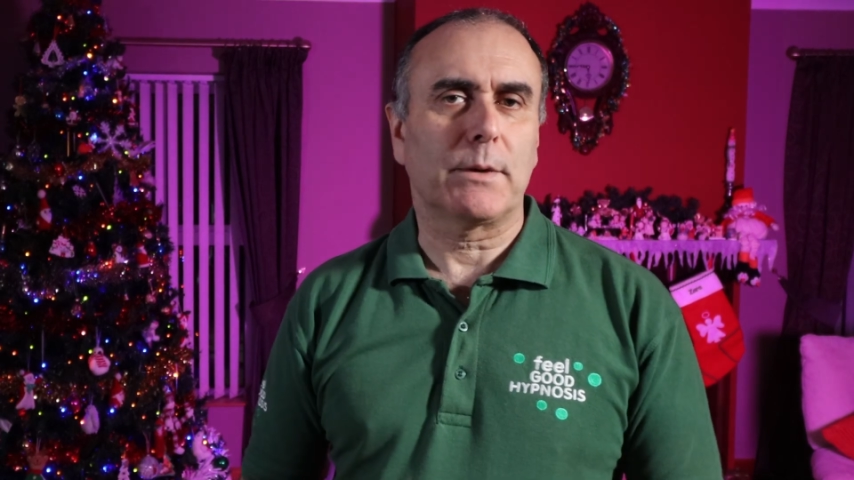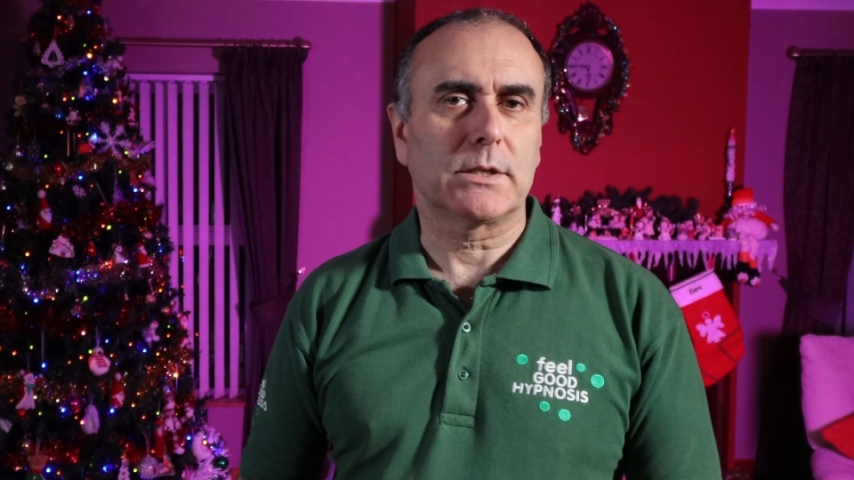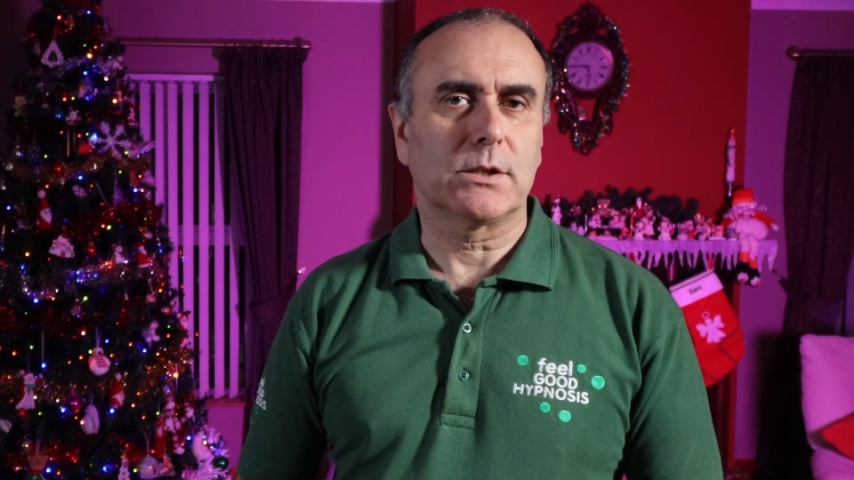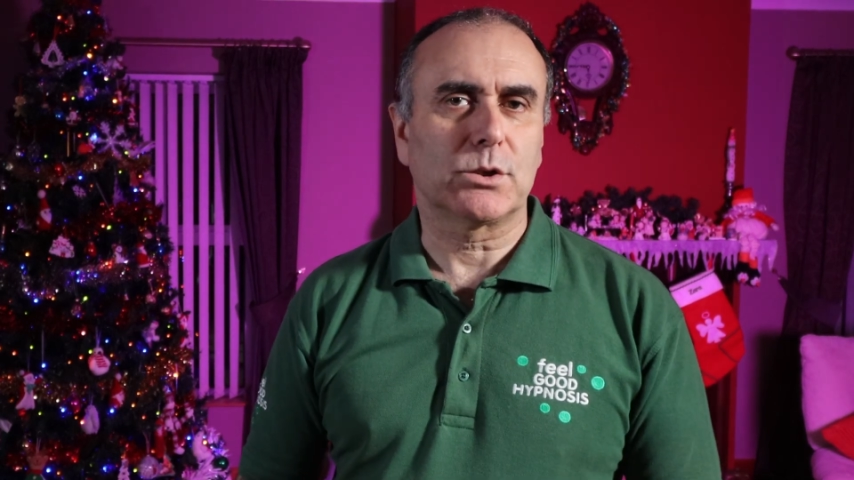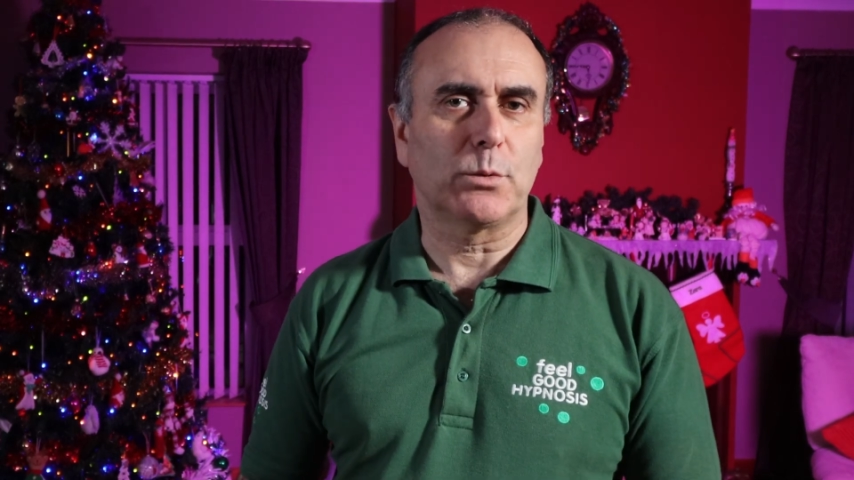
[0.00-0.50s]

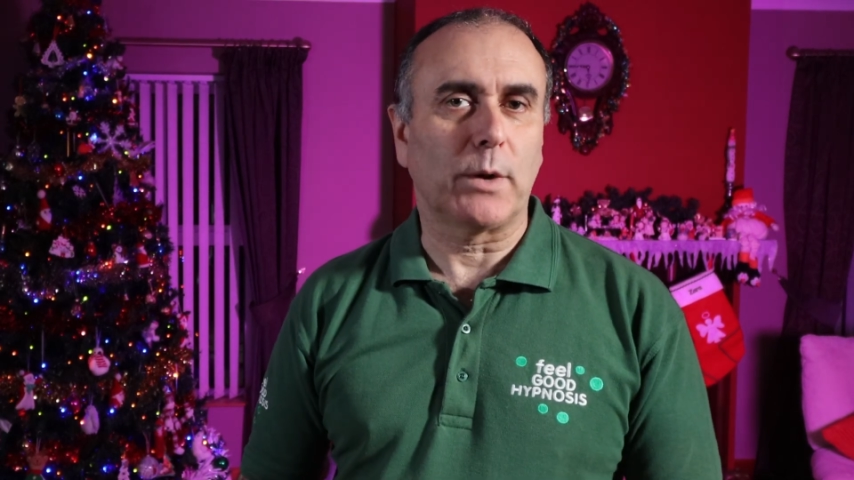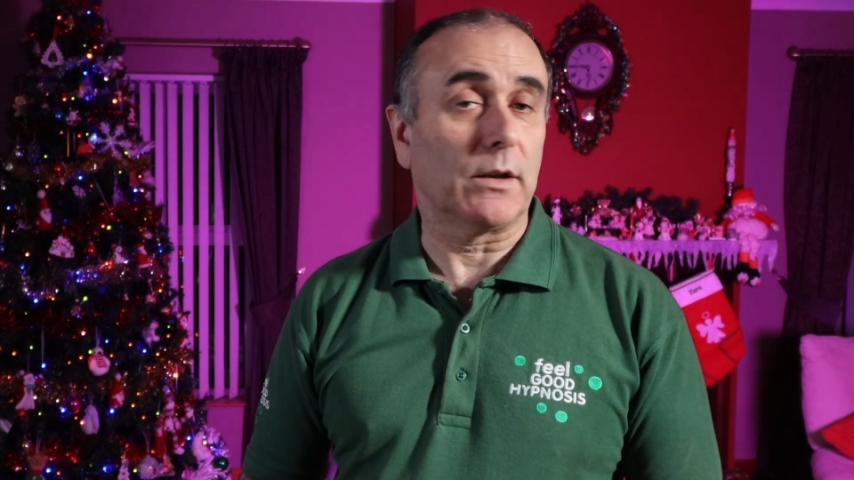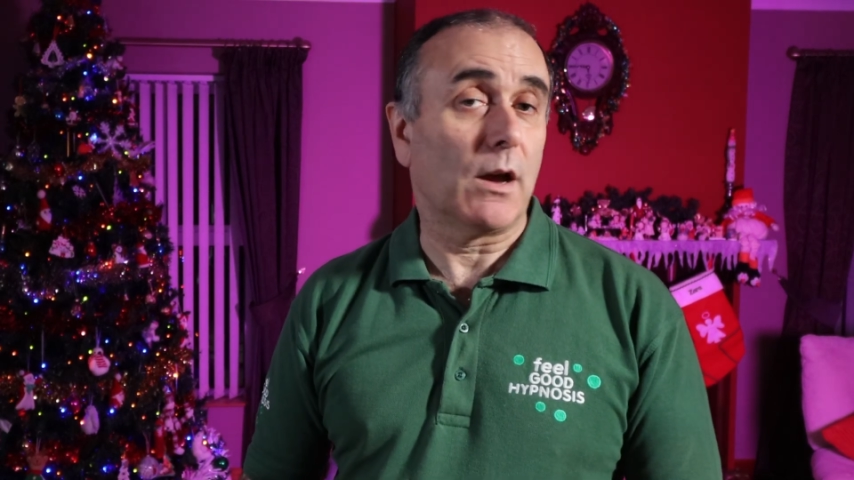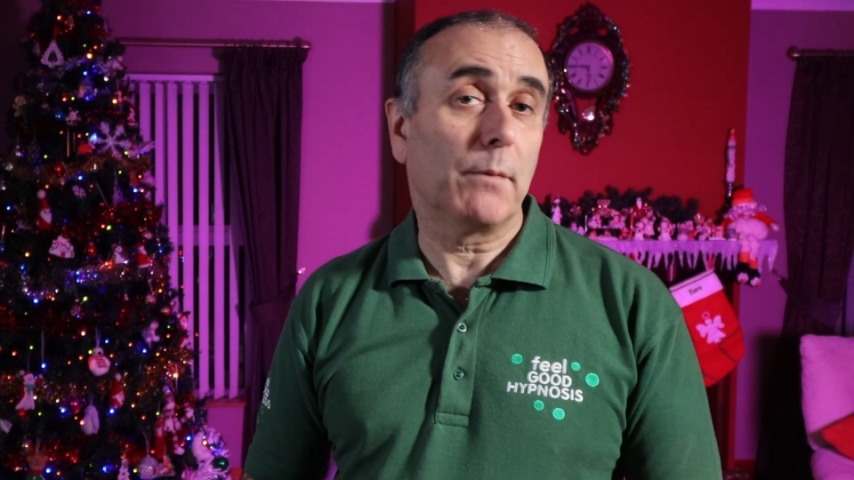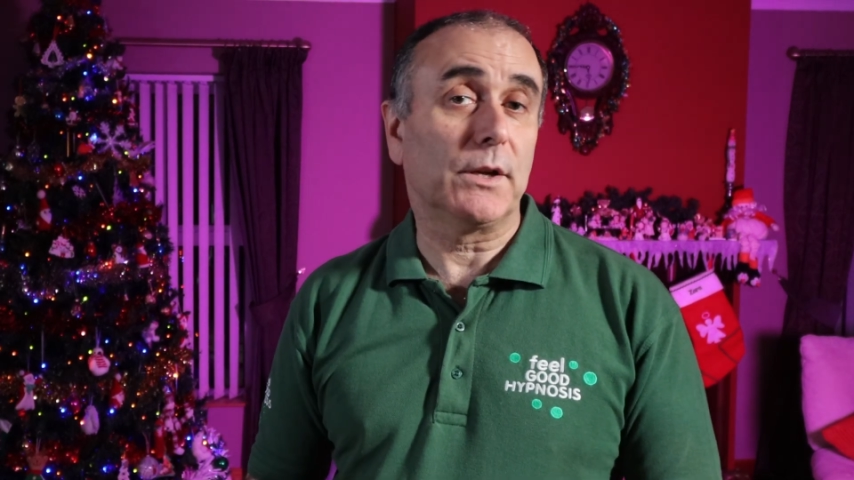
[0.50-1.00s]
said Snow White
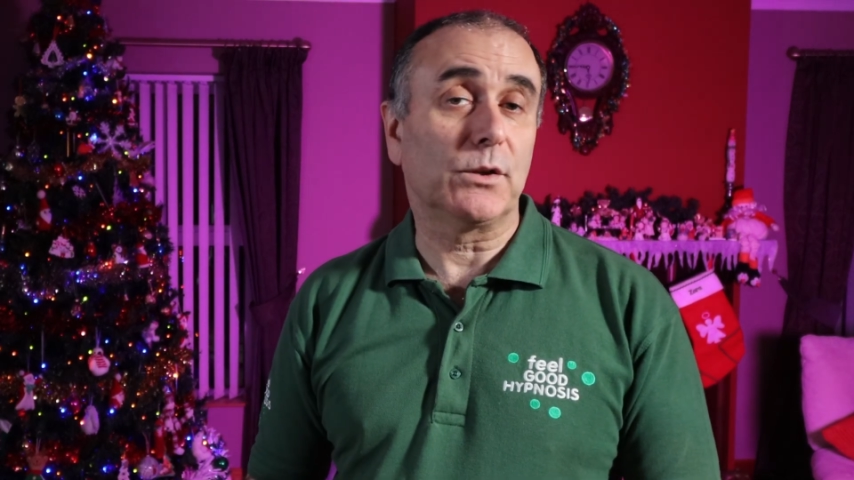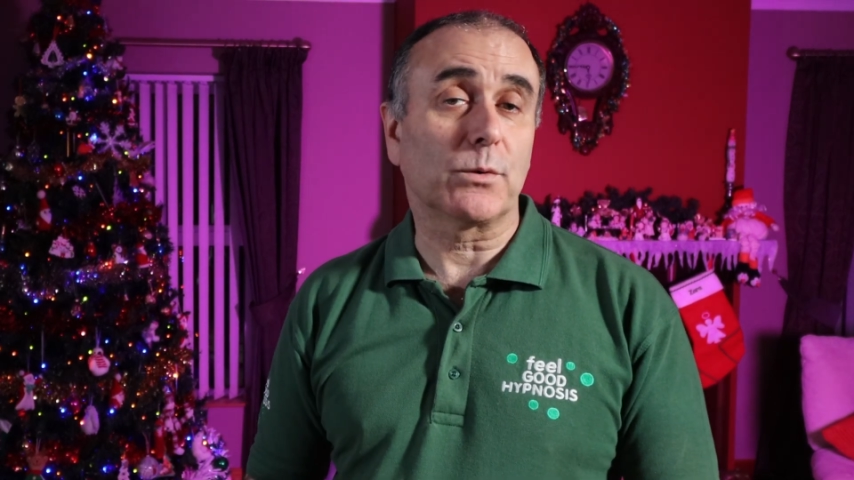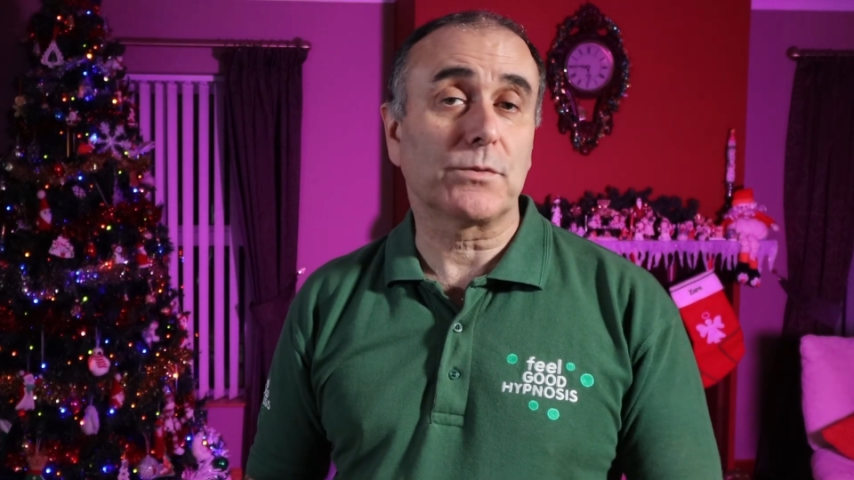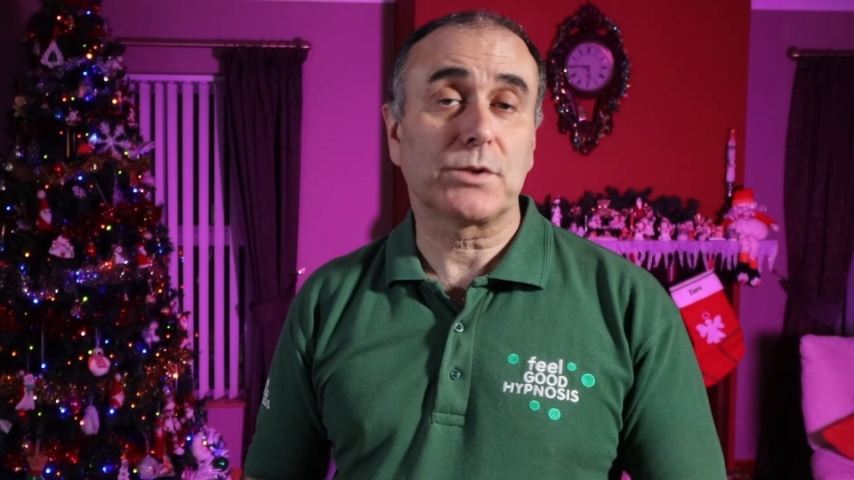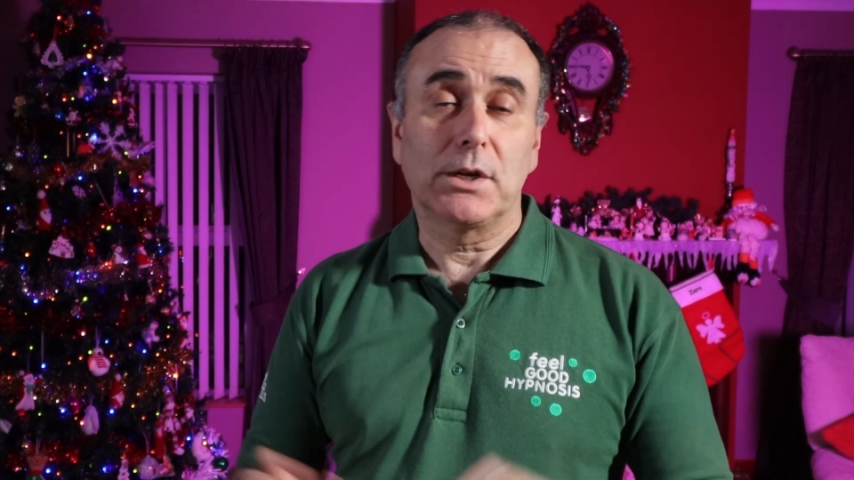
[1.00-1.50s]
and how many
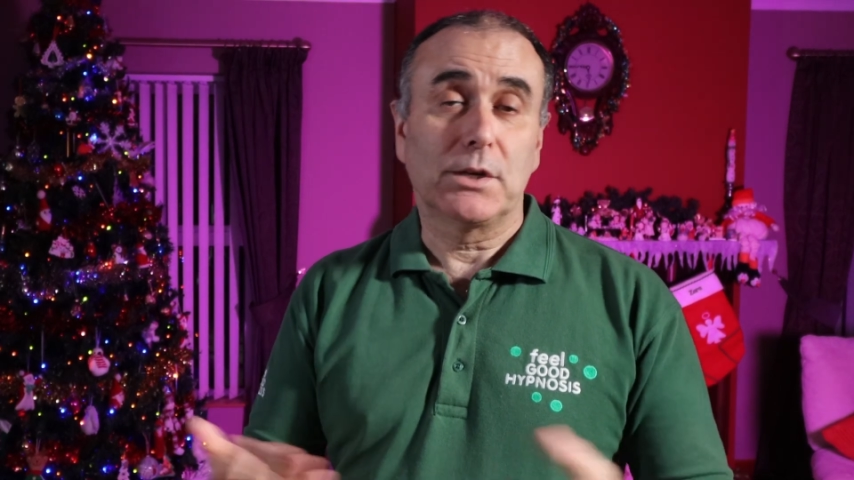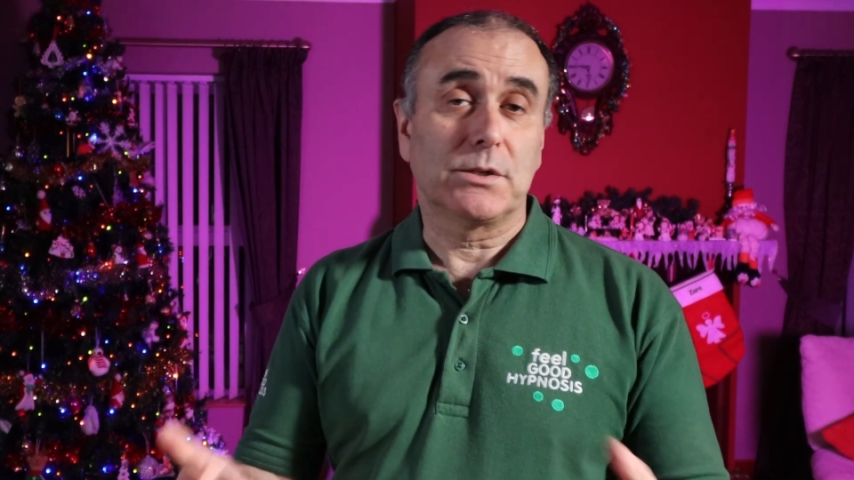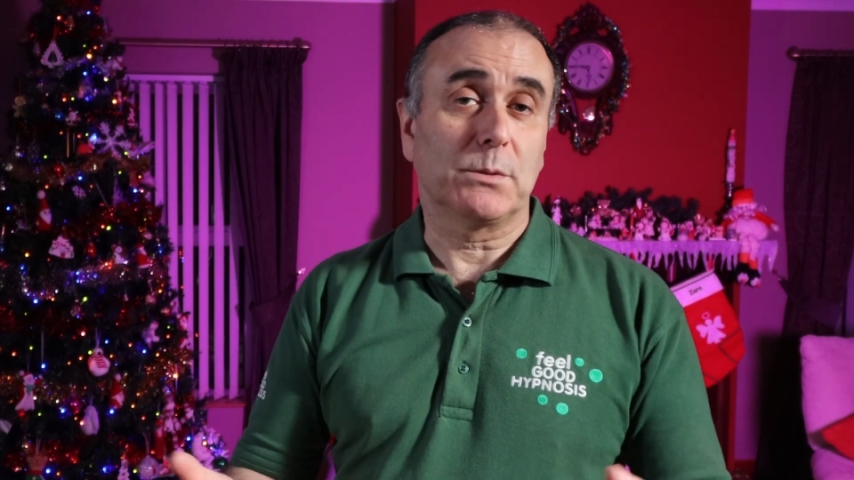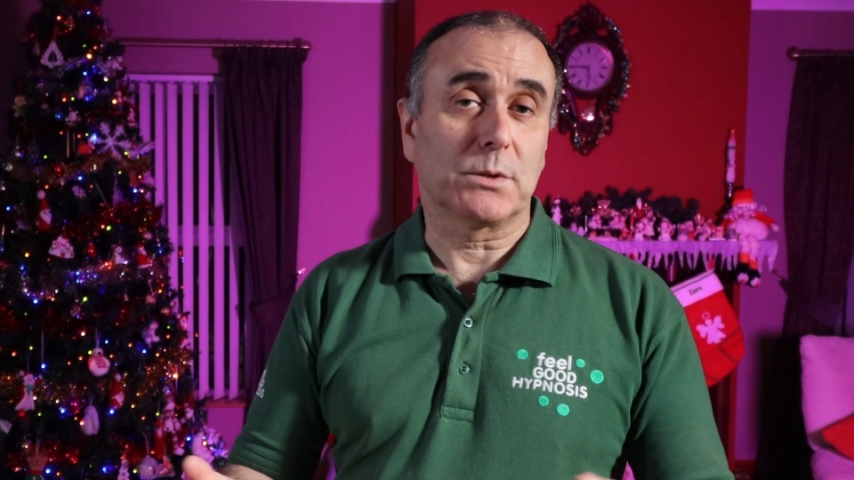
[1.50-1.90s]
dwarfs, she